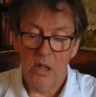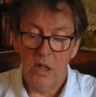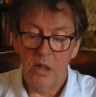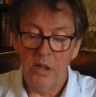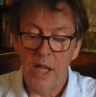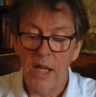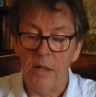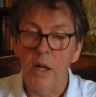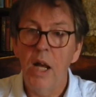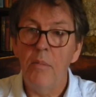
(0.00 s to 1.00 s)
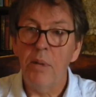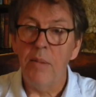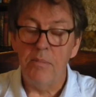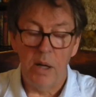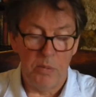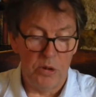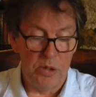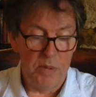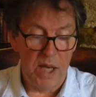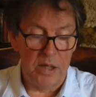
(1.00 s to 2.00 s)
And then, plump up on the
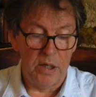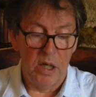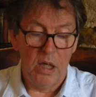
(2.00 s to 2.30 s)
bed,